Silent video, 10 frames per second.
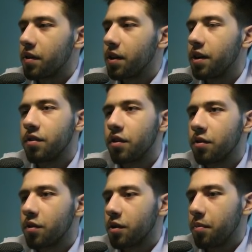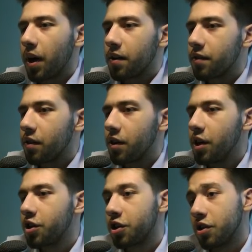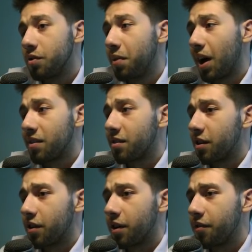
I think he's also gonna pass here. He should pass here.